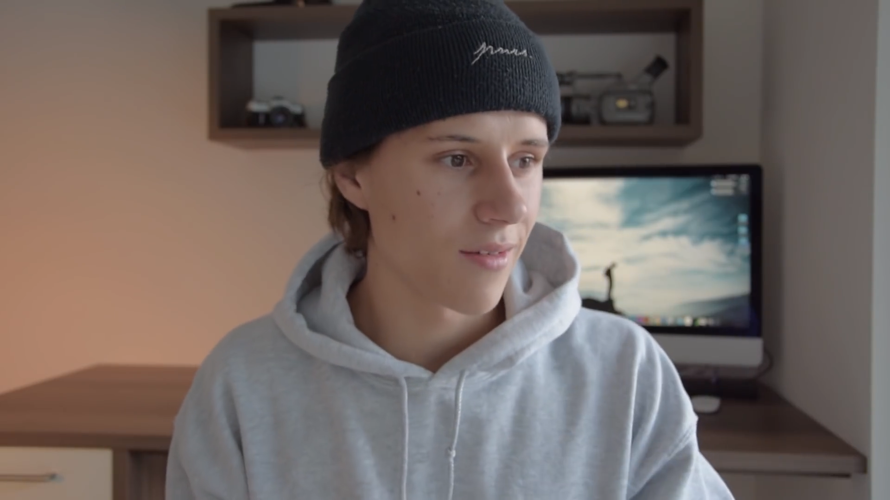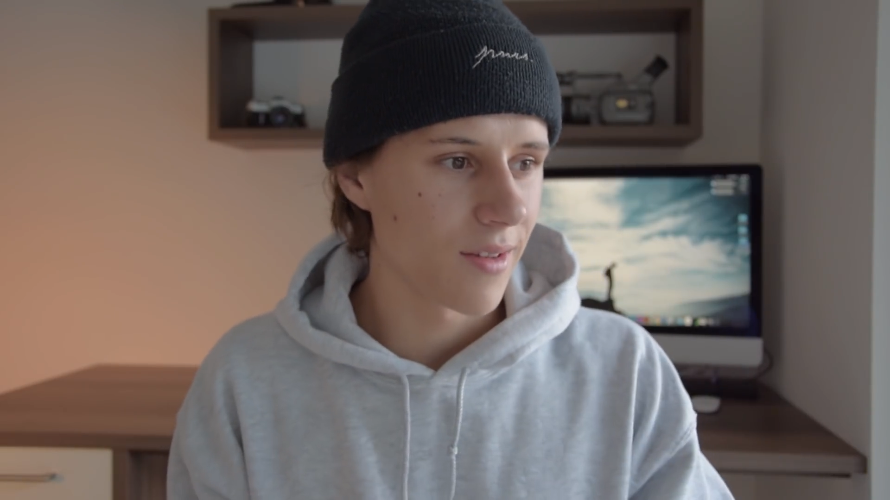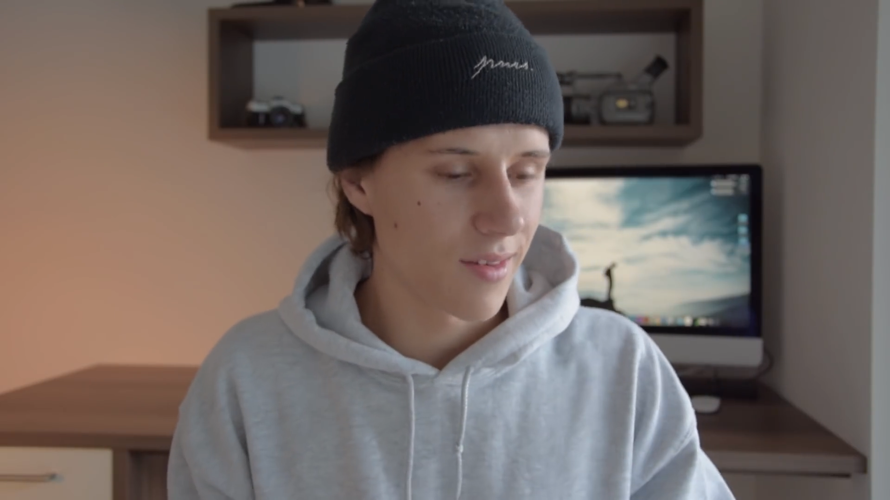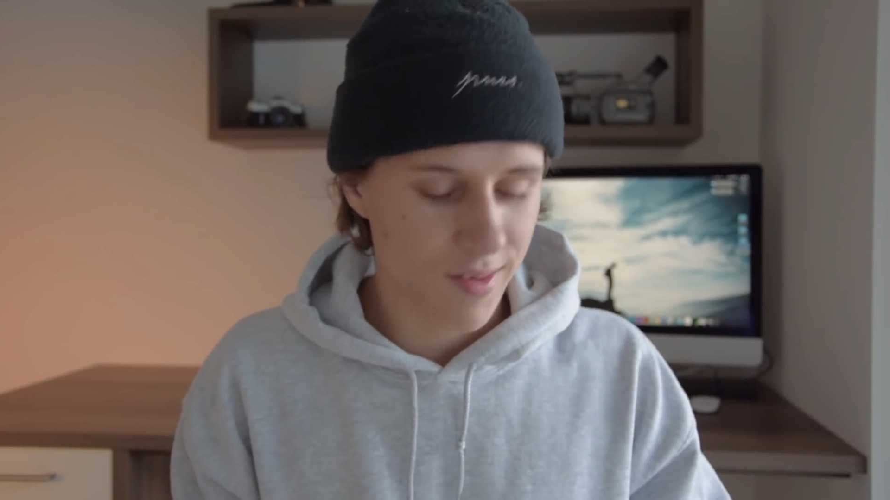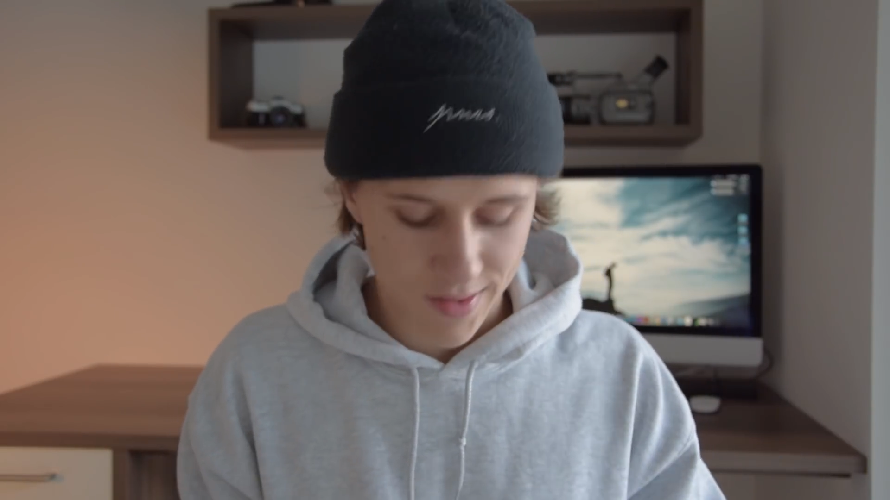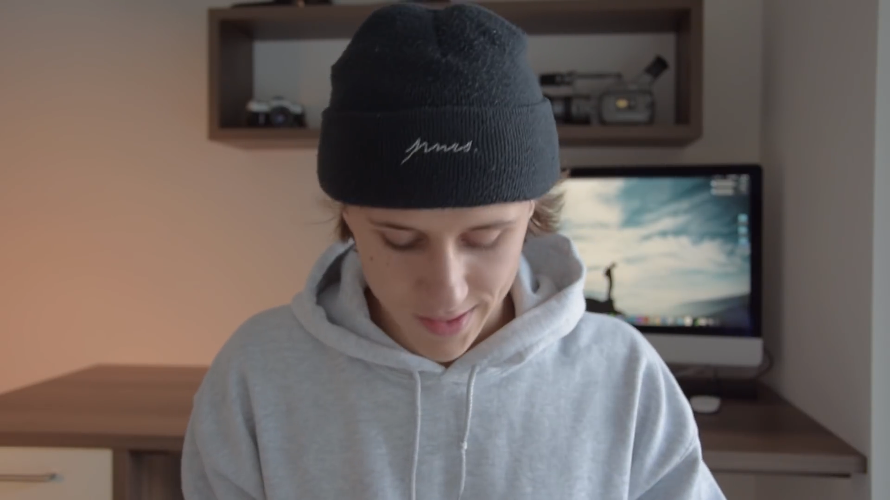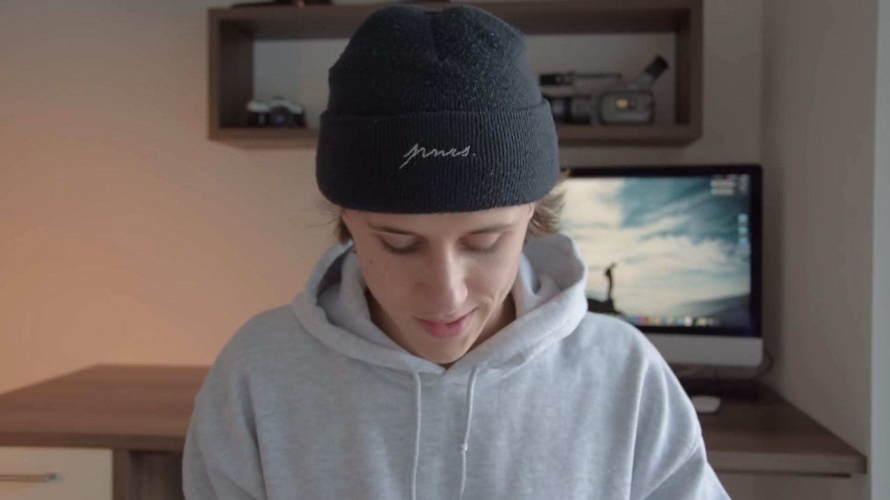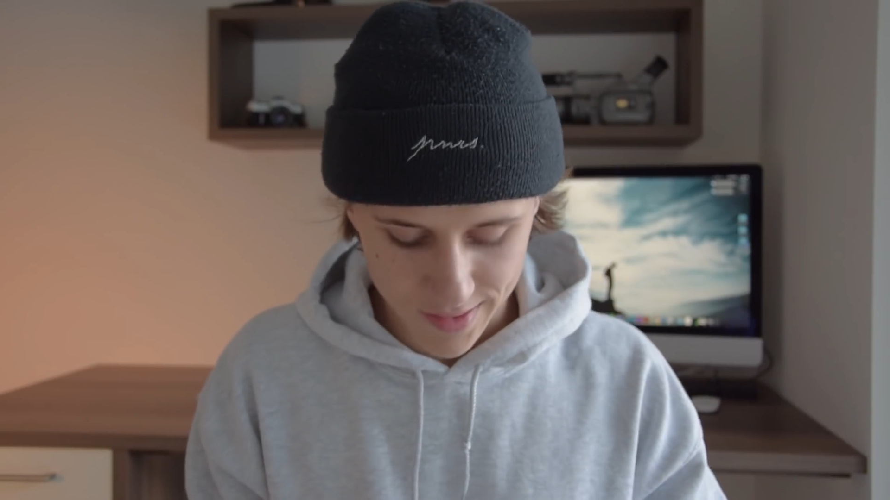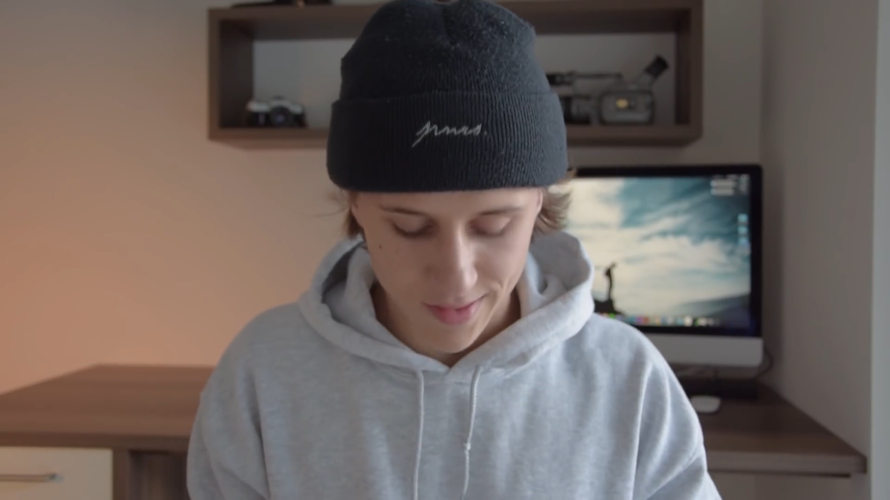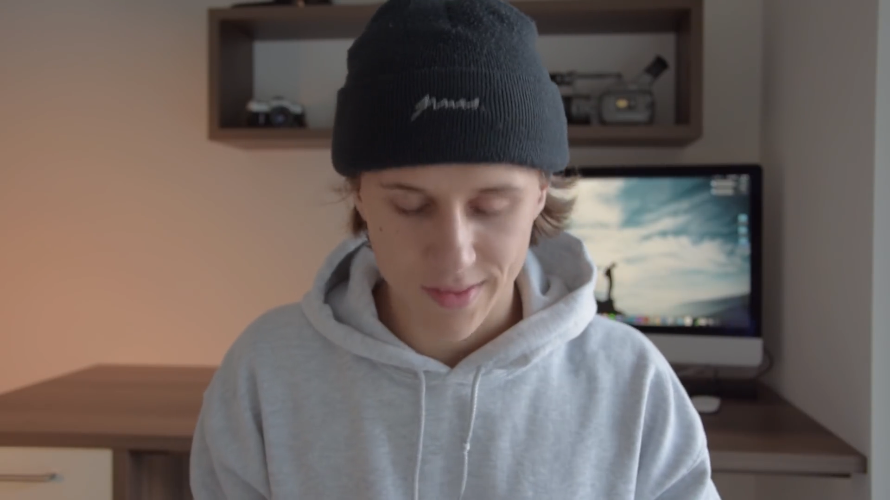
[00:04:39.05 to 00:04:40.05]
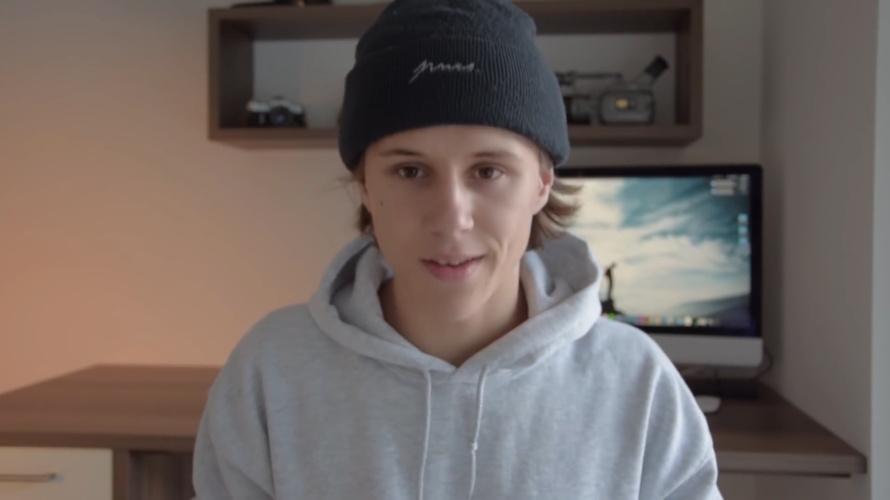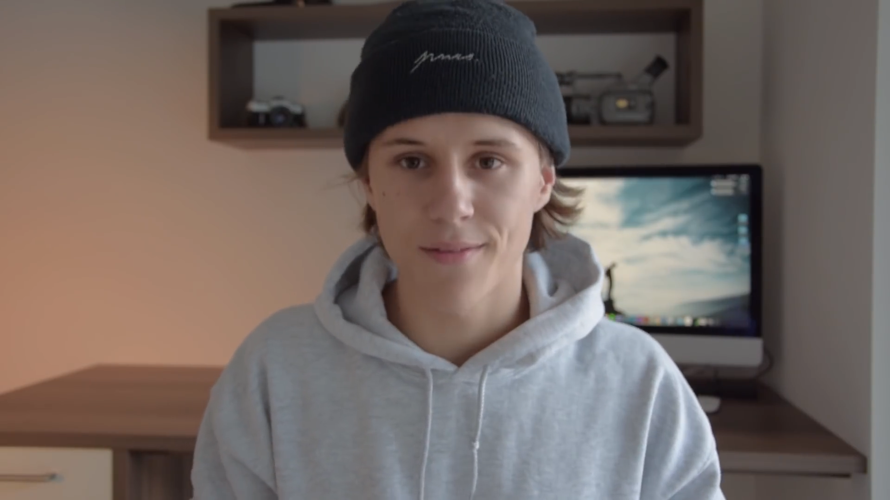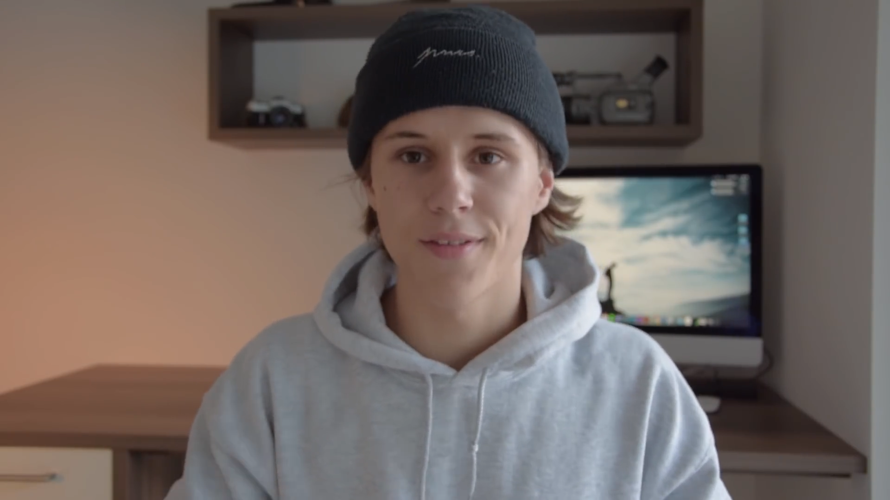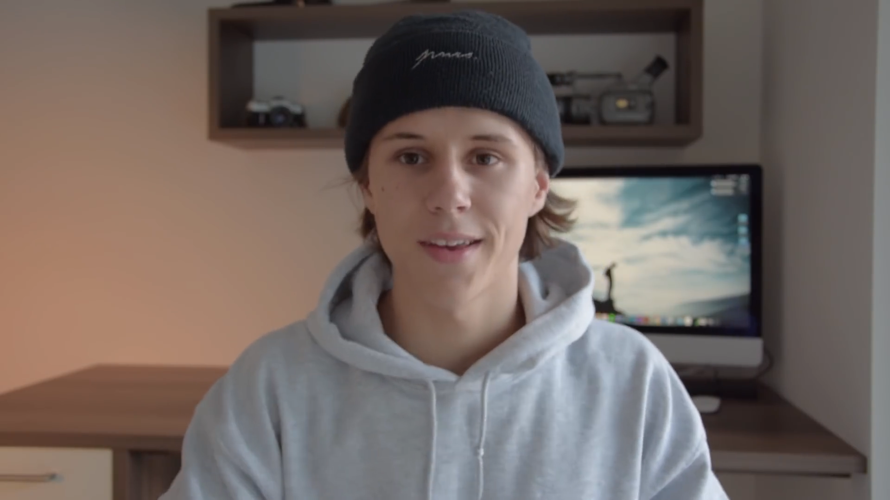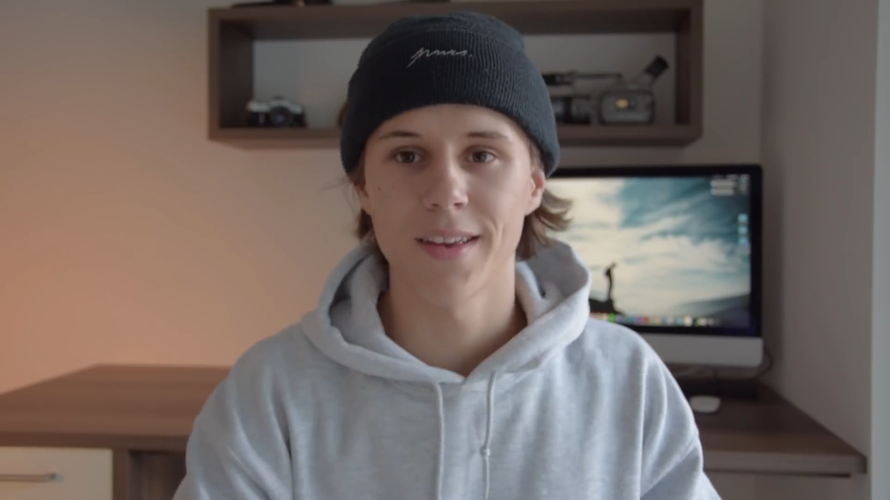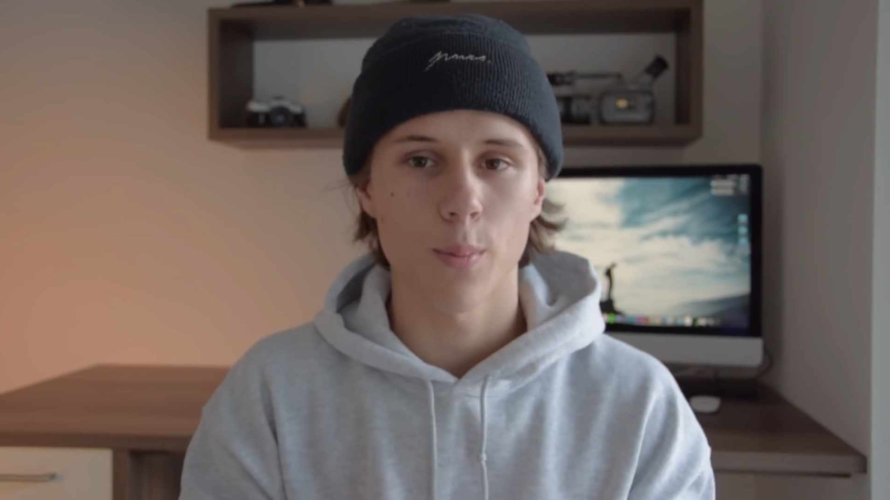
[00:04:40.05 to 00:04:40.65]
it's the same thing.